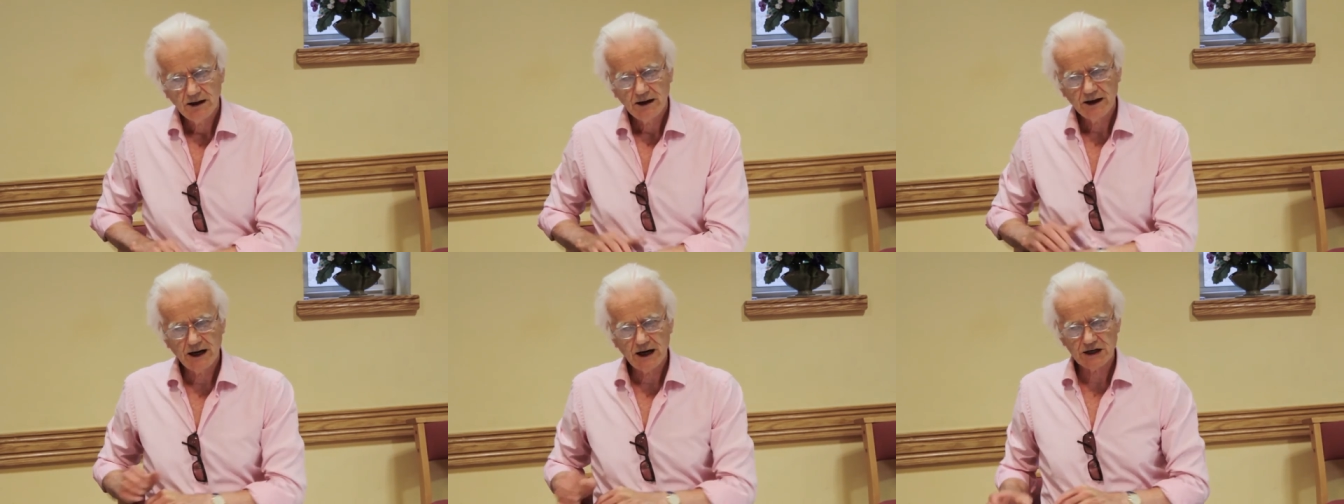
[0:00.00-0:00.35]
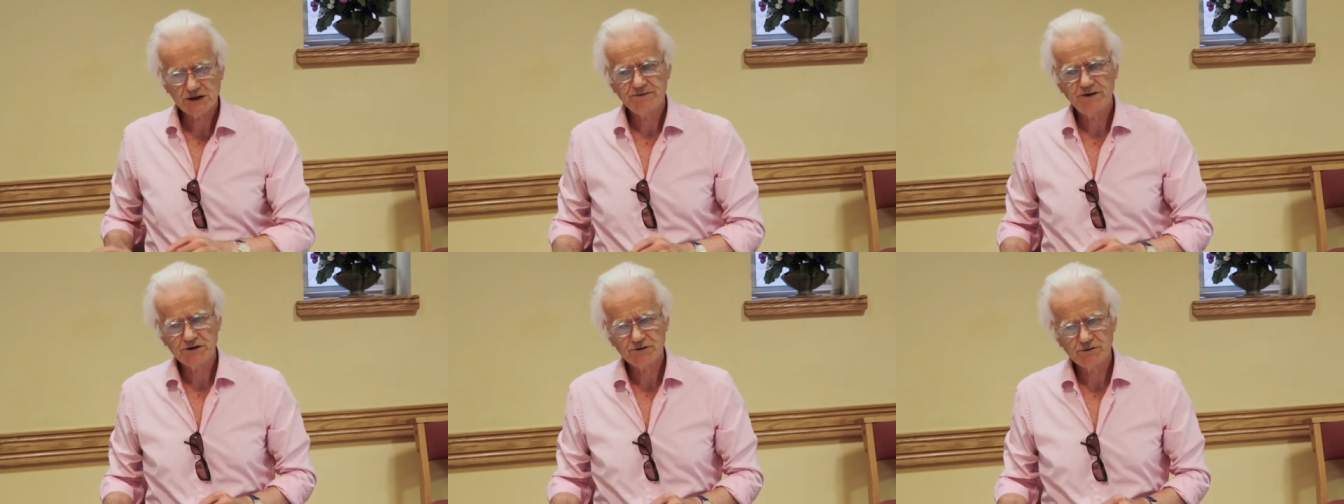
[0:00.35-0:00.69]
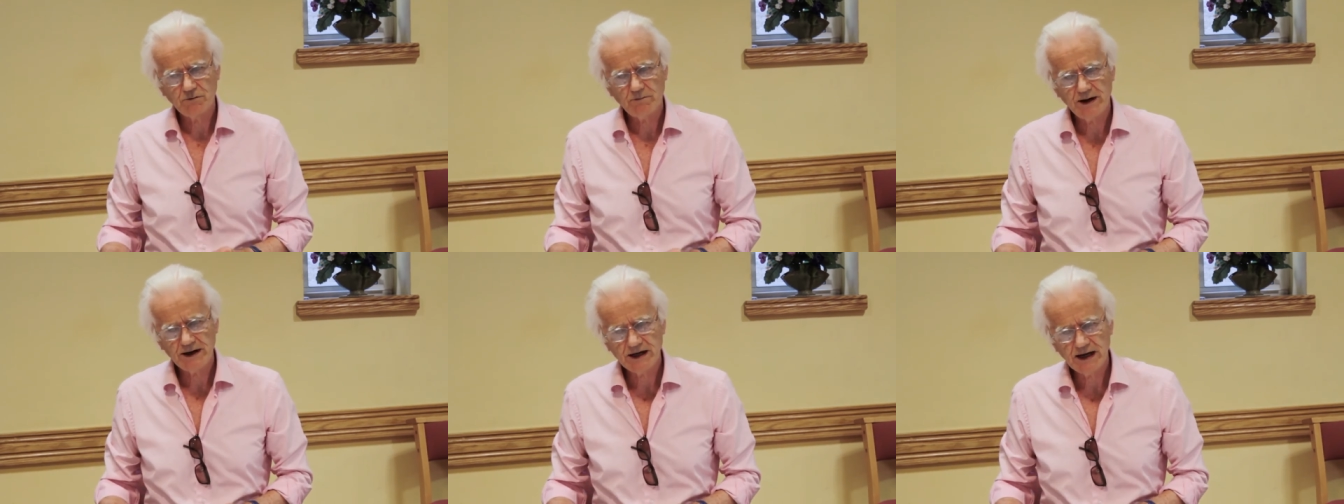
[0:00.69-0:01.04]
an arts
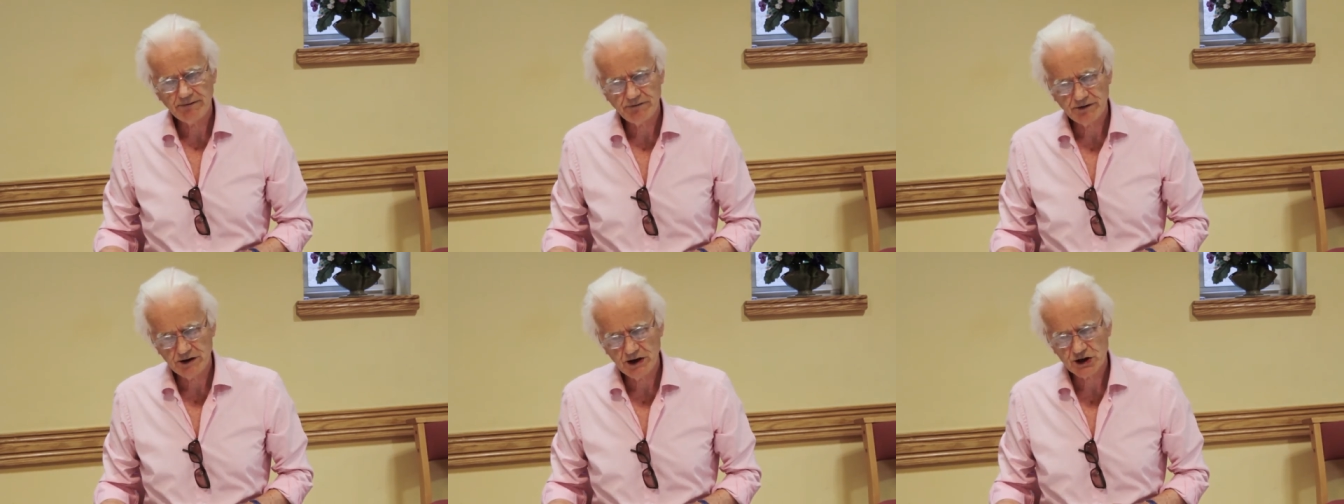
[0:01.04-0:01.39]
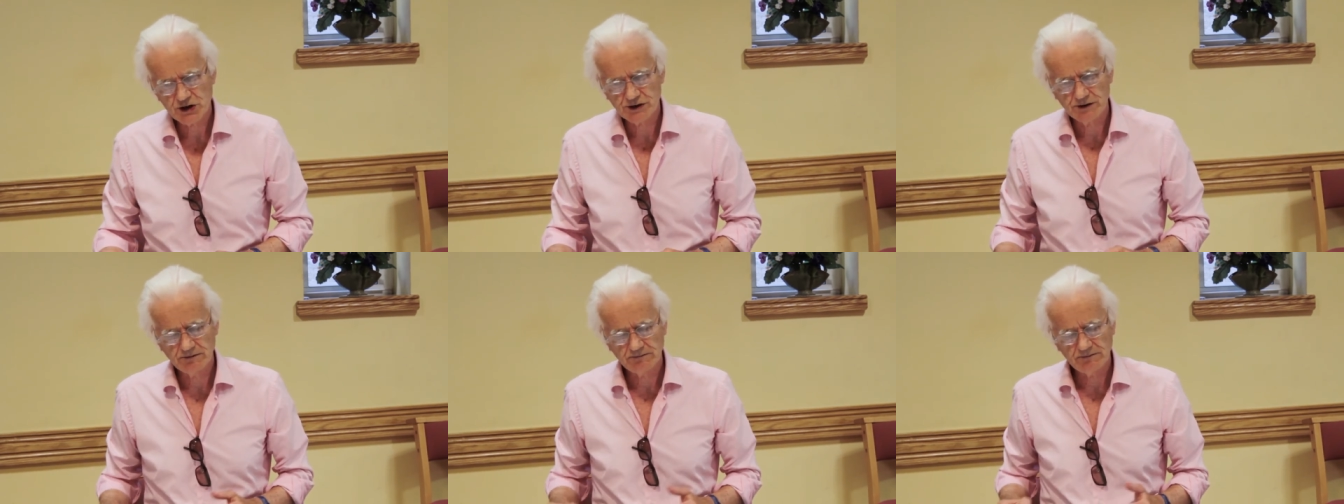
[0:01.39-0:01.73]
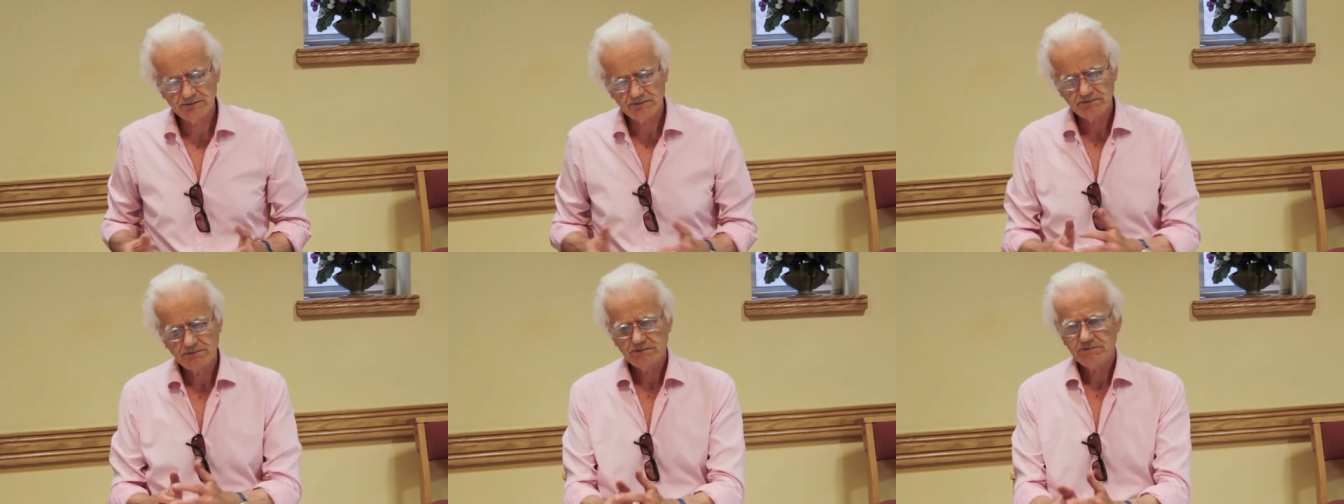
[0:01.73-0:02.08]
festival, by
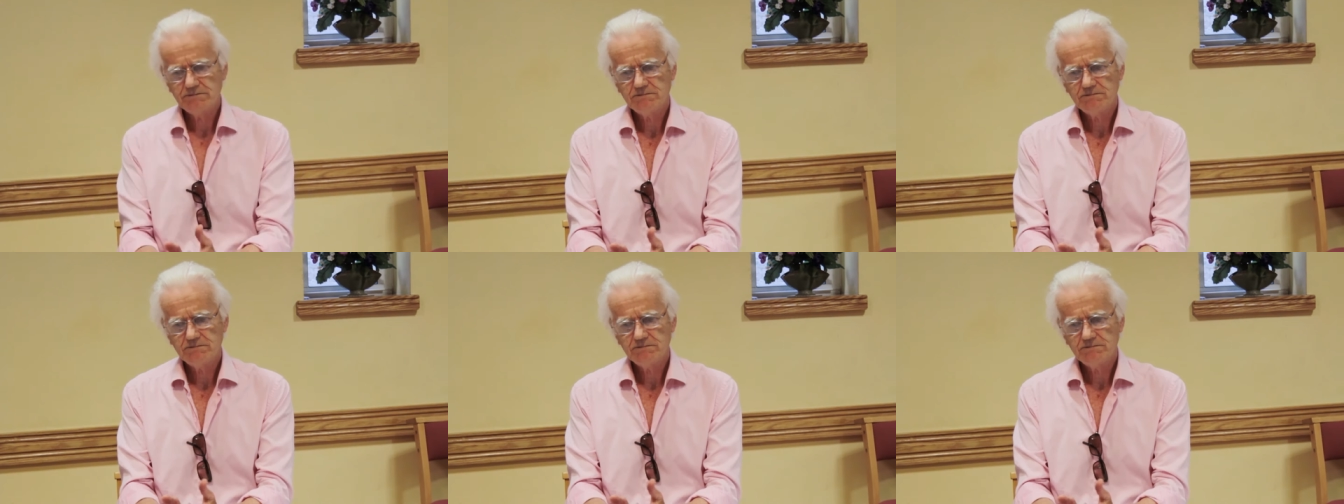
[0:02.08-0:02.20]
definition,